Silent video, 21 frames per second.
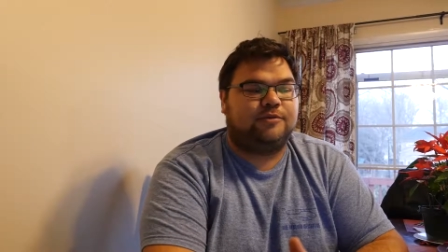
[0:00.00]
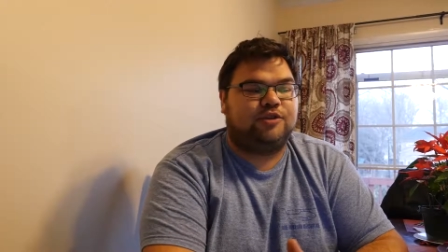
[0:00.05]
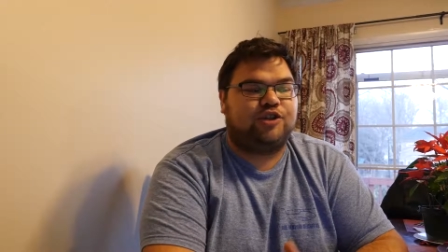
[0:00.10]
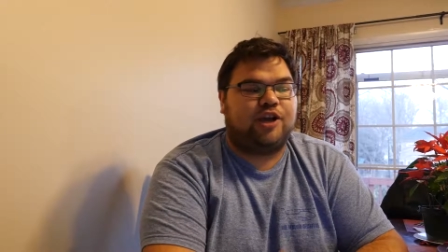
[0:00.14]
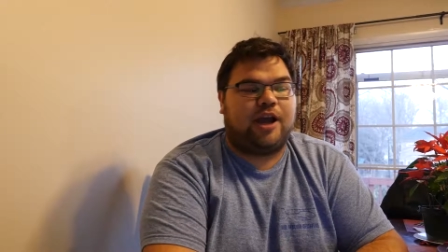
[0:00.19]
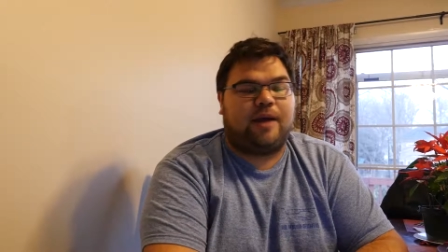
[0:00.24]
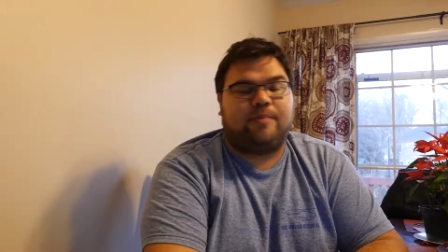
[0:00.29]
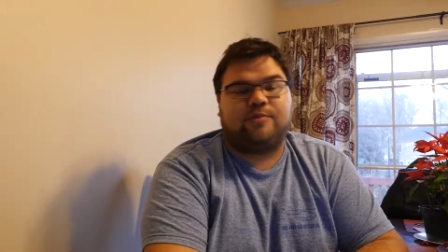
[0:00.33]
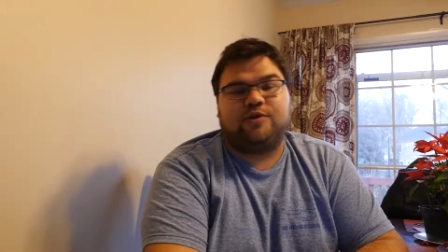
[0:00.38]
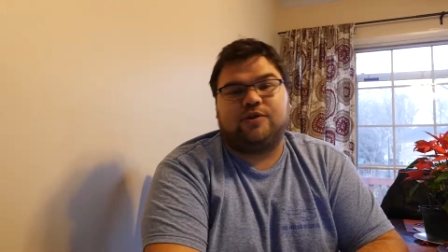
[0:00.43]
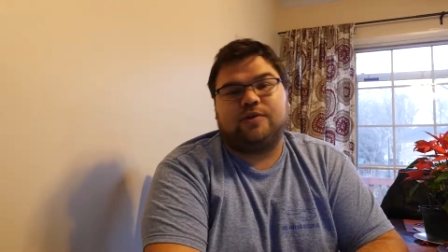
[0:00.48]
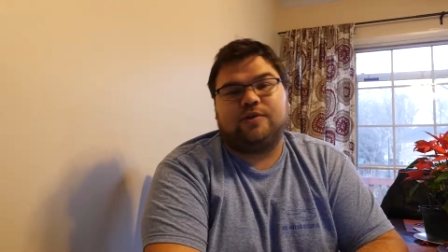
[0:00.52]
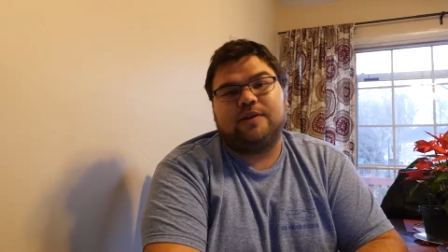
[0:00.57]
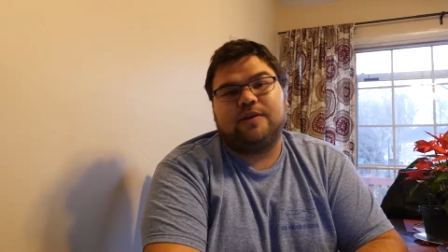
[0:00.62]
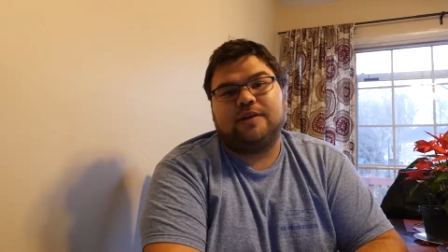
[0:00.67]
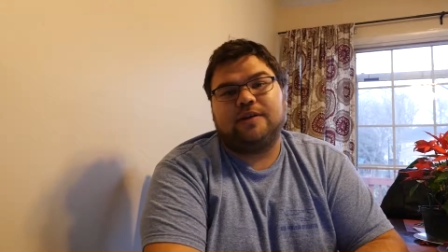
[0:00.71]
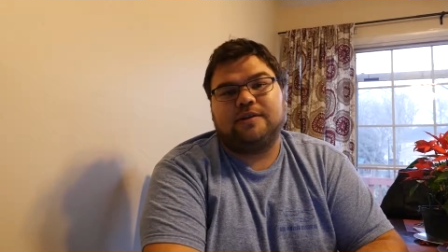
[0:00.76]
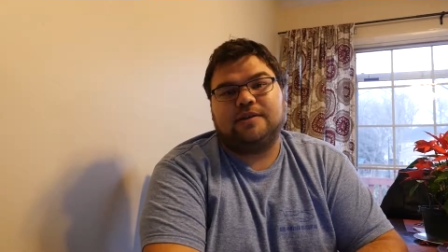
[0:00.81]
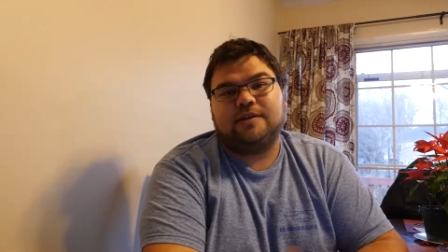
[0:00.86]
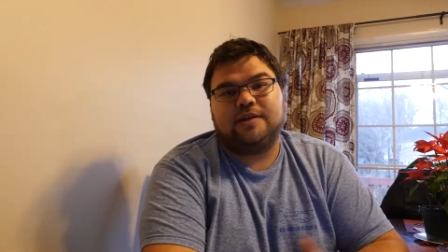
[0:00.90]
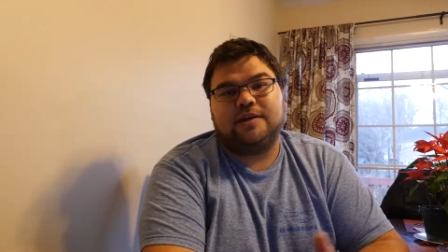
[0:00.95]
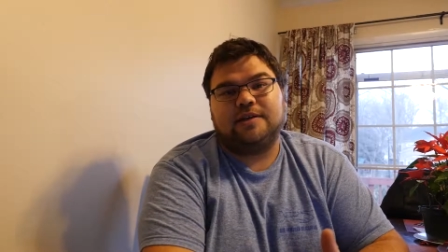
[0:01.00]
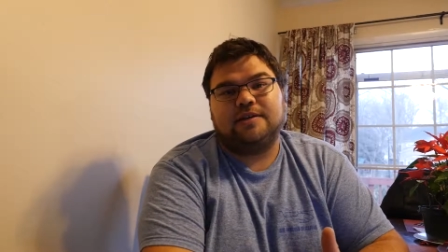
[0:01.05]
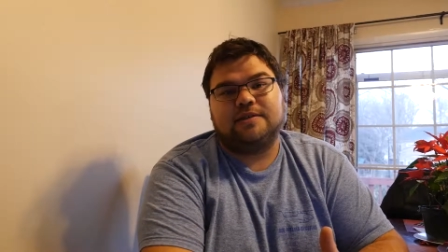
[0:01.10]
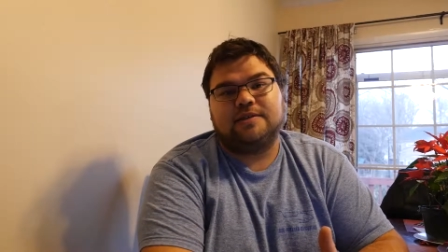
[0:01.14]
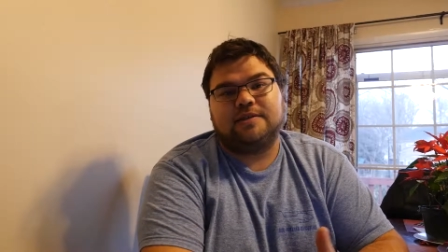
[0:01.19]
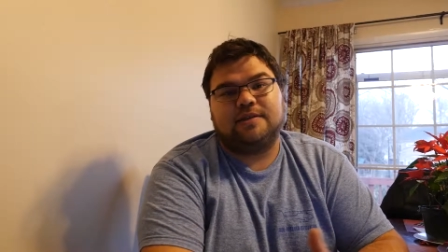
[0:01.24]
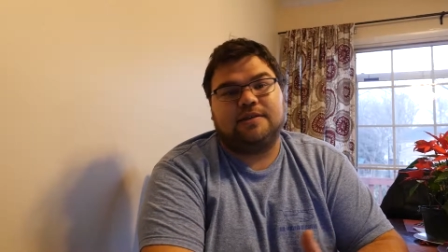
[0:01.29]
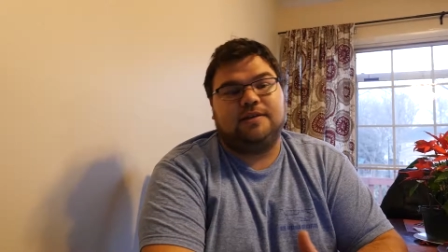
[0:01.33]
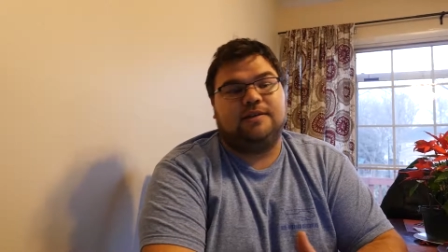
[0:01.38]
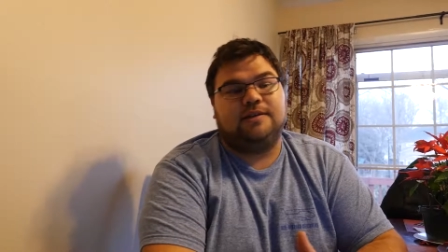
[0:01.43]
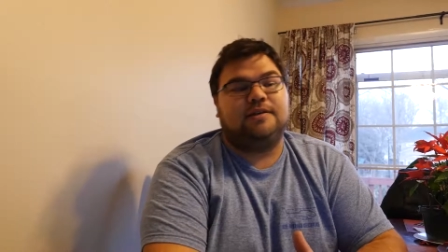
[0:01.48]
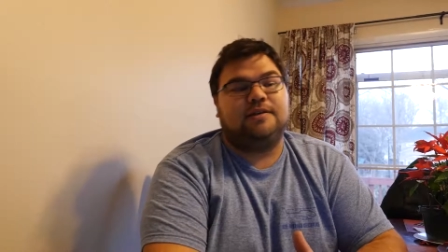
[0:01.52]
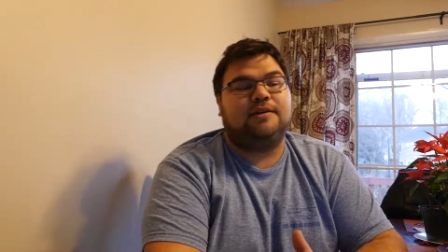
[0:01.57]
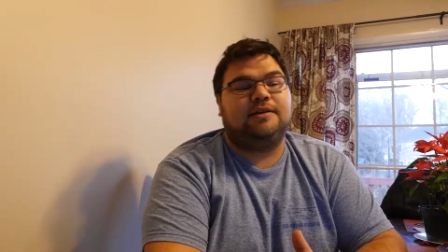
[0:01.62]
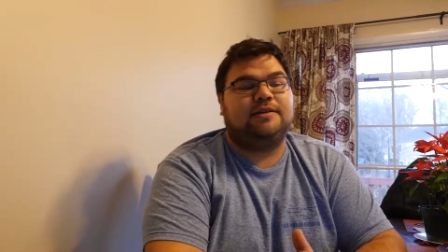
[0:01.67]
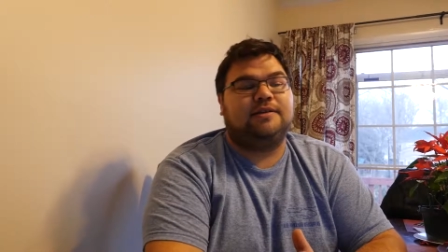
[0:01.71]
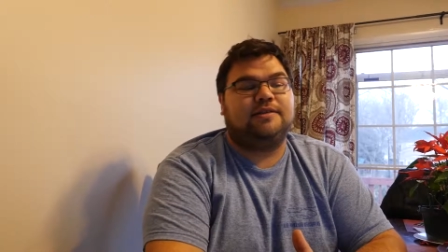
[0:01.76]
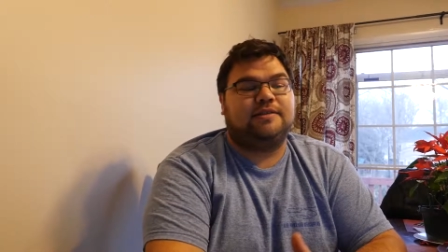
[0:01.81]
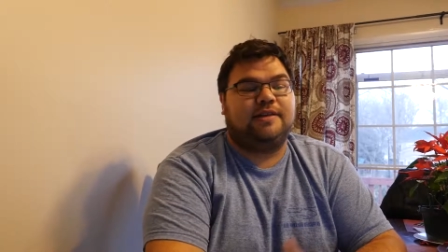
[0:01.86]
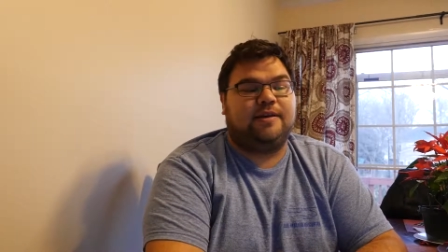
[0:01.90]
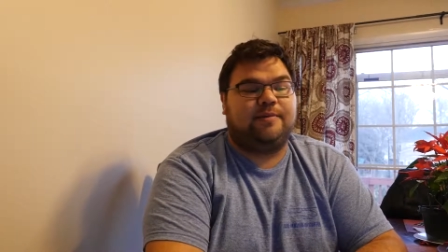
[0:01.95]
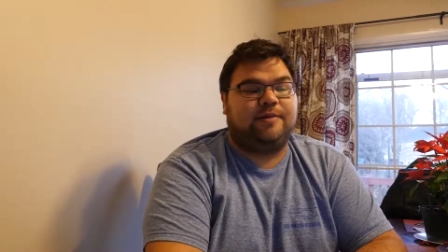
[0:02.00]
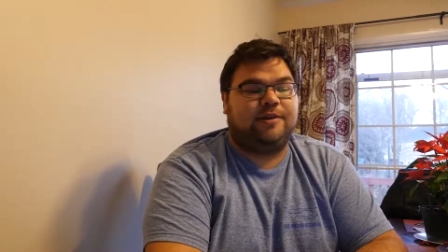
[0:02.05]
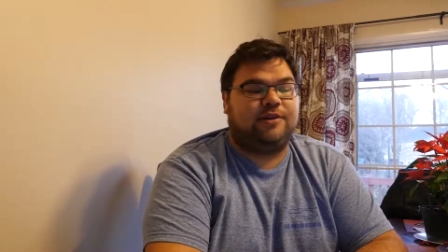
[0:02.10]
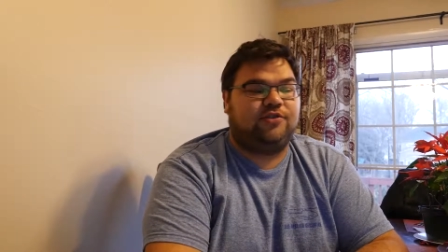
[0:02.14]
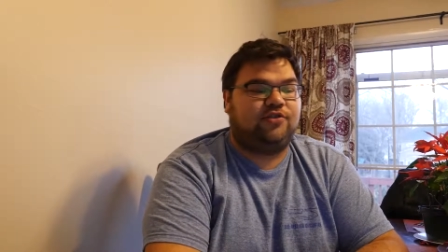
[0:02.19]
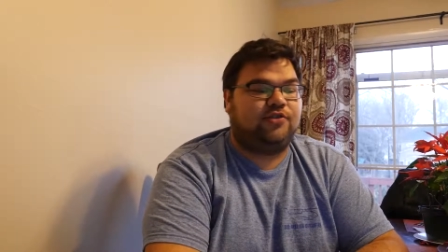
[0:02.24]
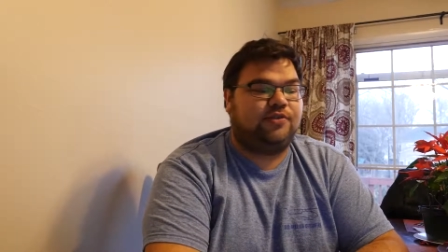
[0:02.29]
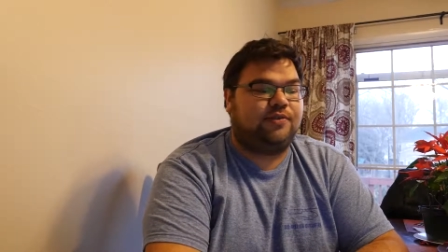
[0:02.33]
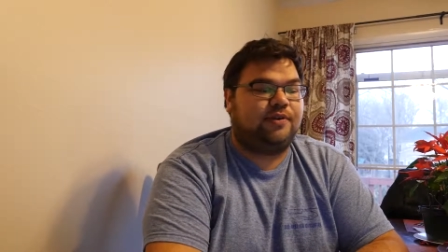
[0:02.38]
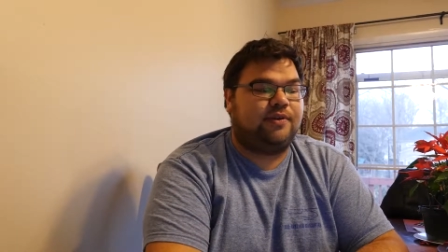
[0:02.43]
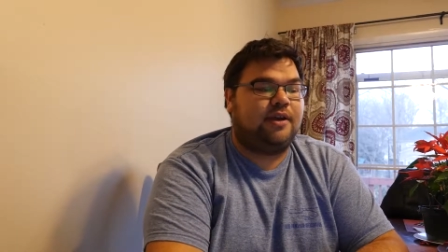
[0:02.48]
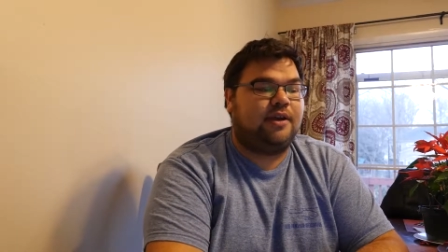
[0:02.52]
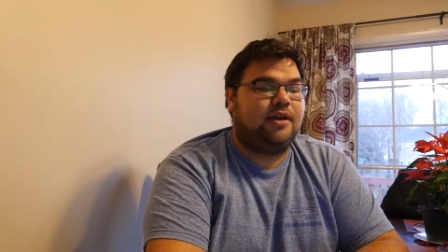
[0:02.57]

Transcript: chapter that does the examination.